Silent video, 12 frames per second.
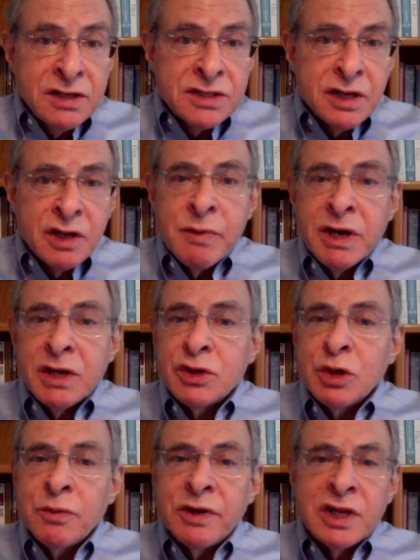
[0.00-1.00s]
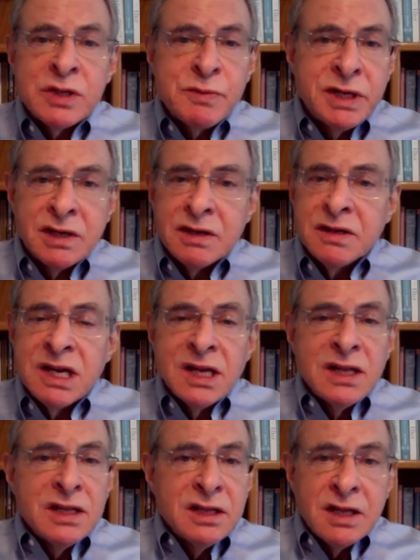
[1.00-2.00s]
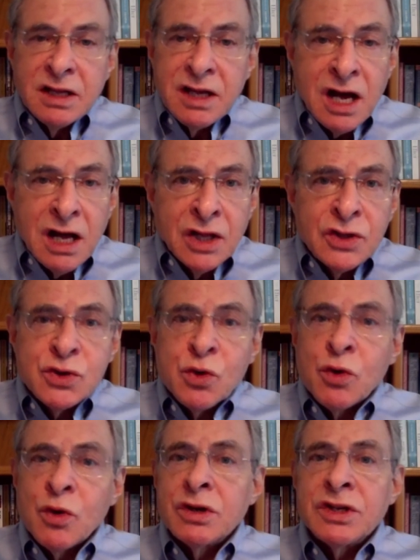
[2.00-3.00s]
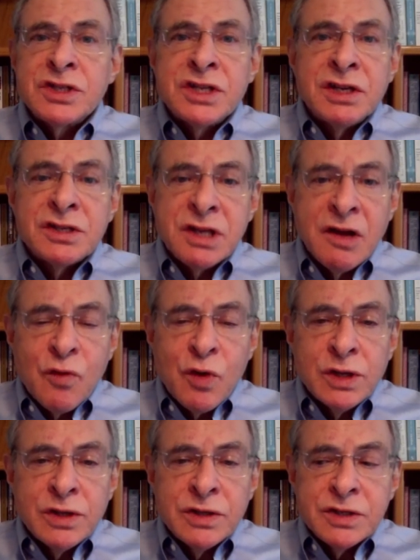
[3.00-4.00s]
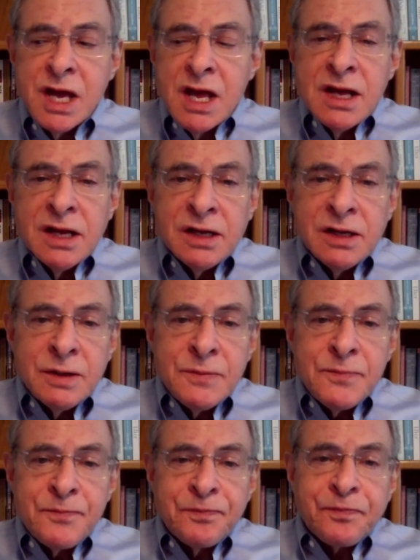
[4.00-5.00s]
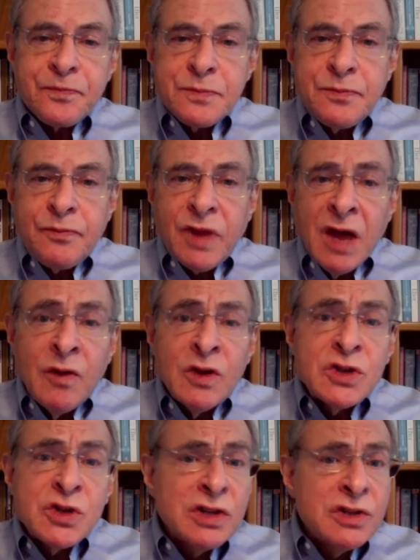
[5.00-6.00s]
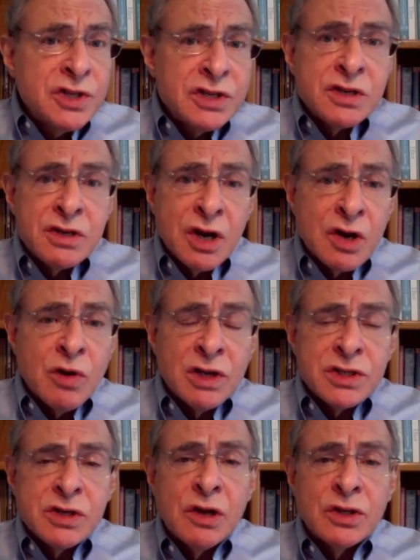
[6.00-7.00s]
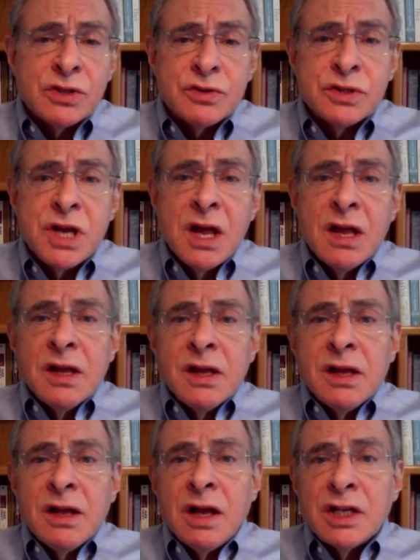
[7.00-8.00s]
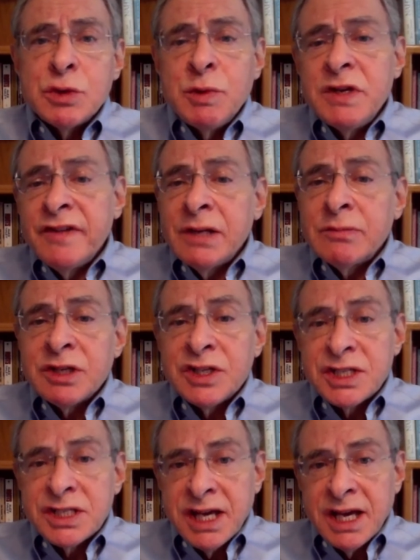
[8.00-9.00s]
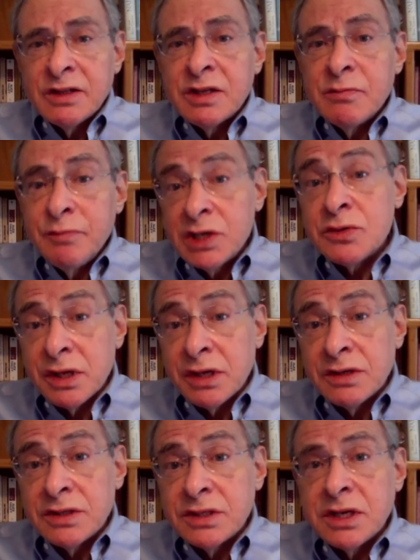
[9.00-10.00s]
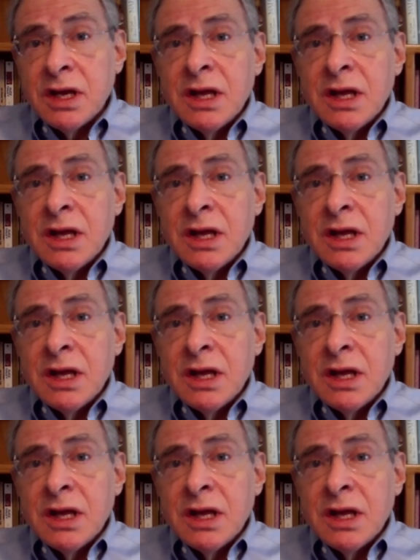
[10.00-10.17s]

that you may interpret as being gods or deceased loved ones. And these are consistent across cultures. So we developed a scale to measure this,